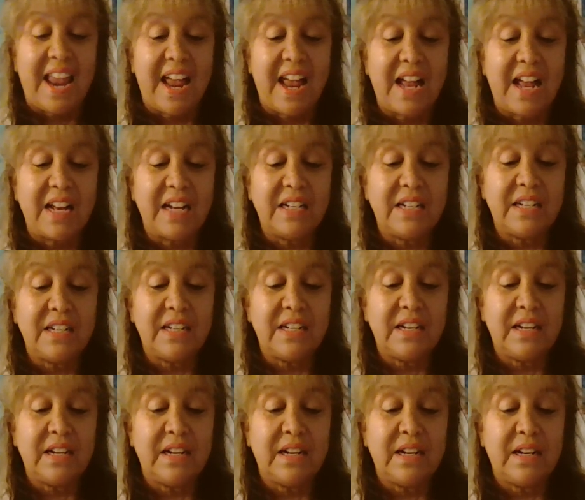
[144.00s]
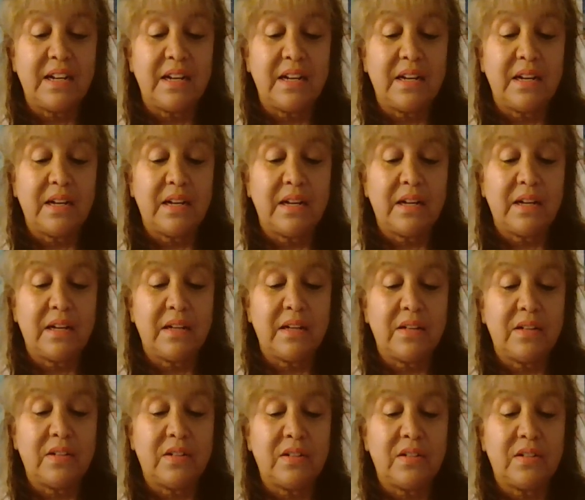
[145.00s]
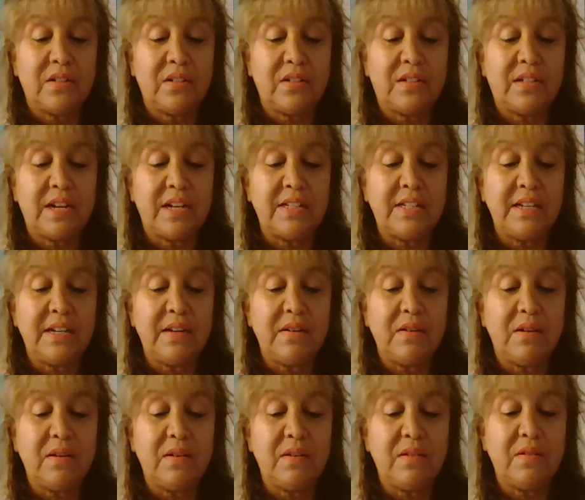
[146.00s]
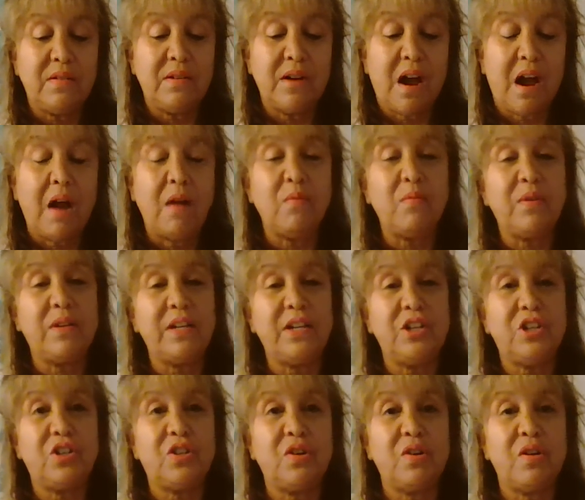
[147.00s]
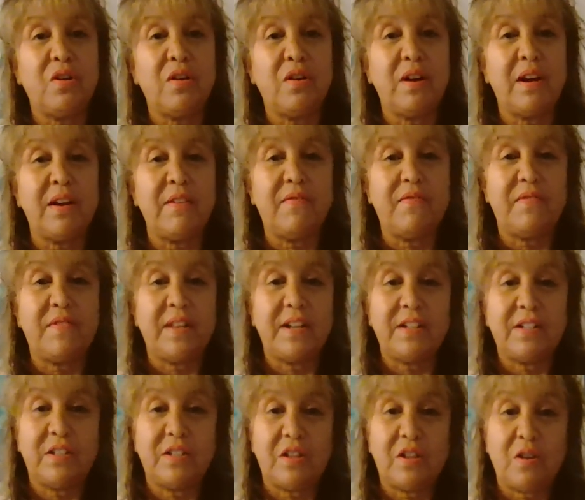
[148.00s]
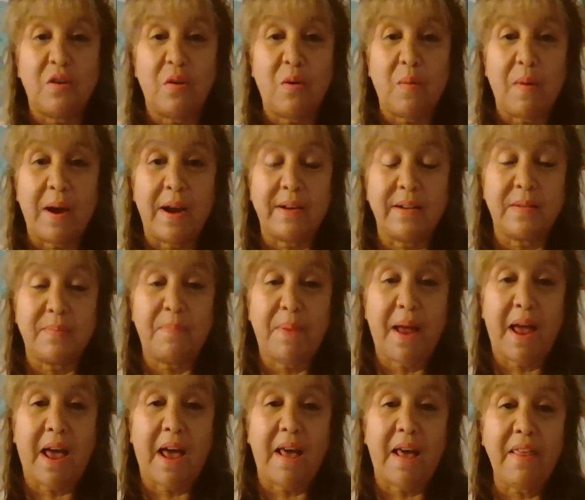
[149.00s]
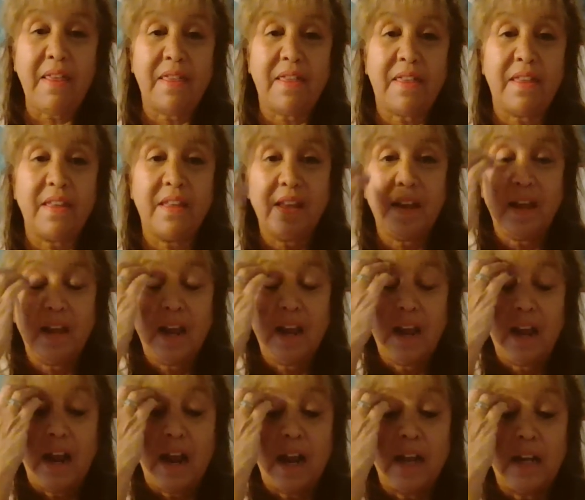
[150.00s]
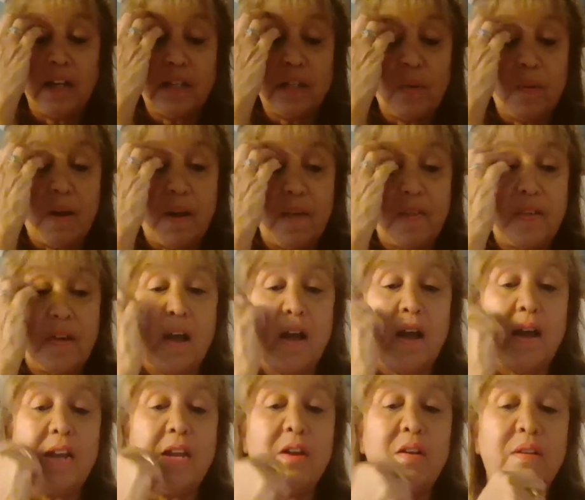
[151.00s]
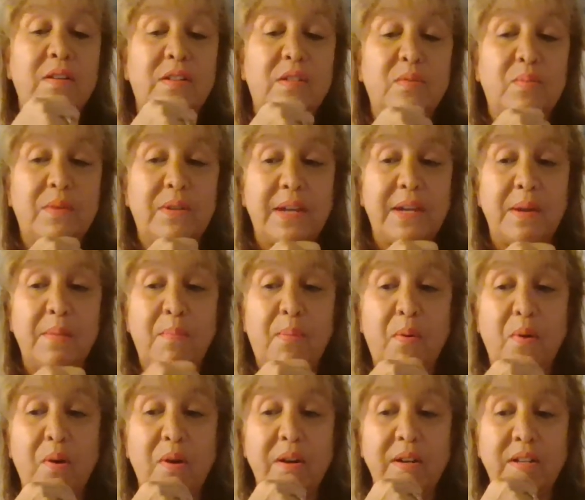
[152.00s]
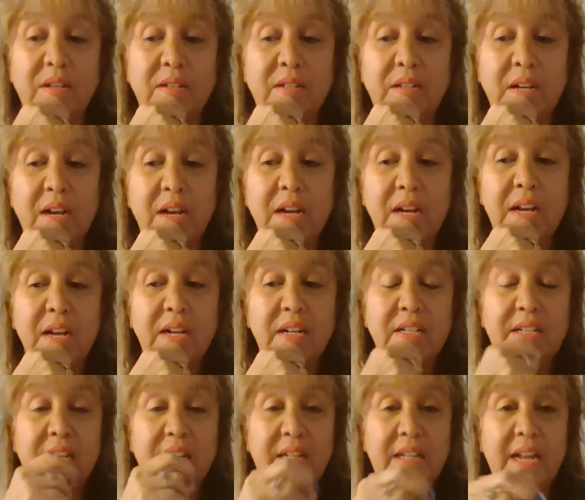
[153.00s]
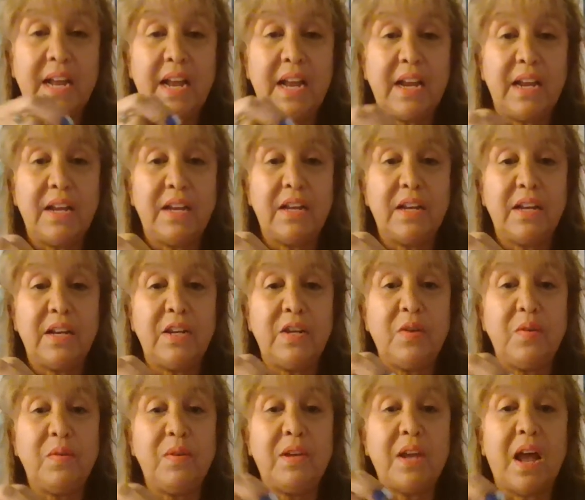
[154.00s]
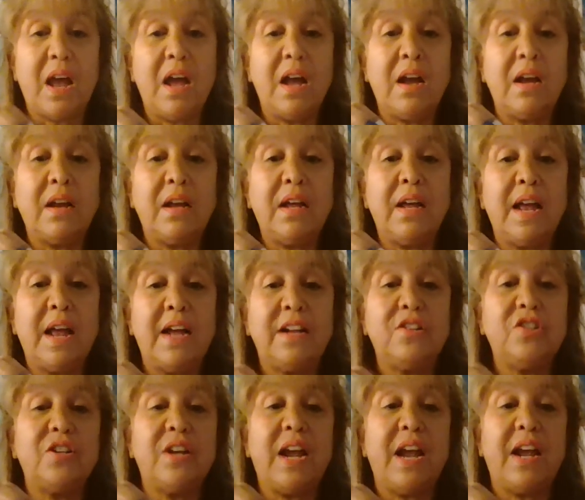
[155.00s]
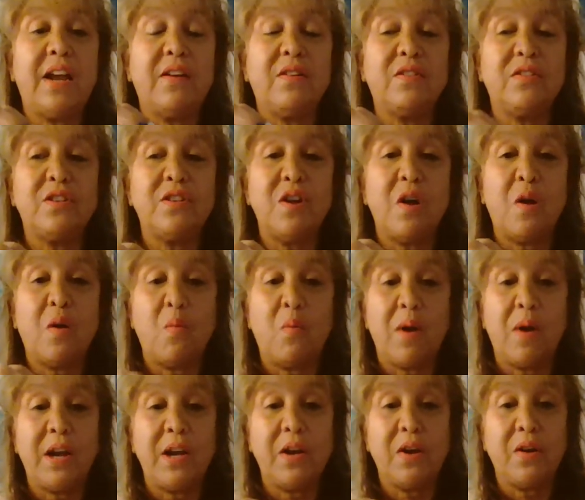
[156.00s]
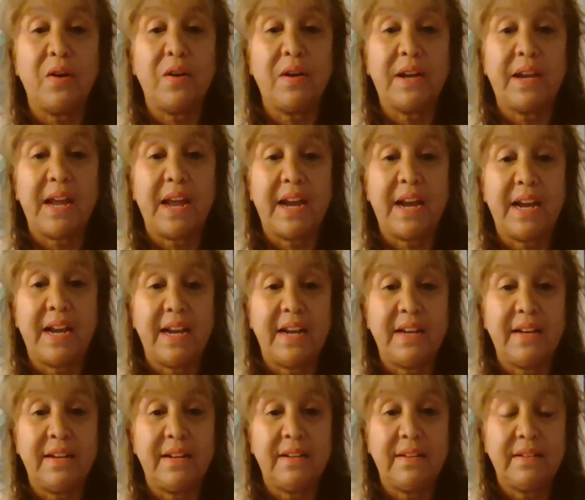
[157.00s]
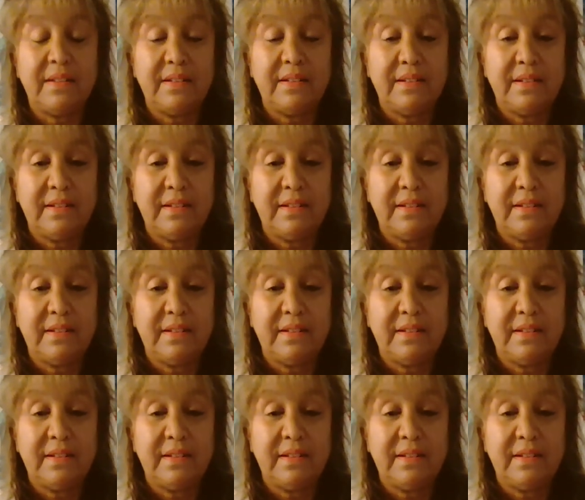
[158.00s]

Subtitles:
and uh, doesn't, not really sure if that's the correct path. And so I thought, it's really important to let you young educators know what you're getting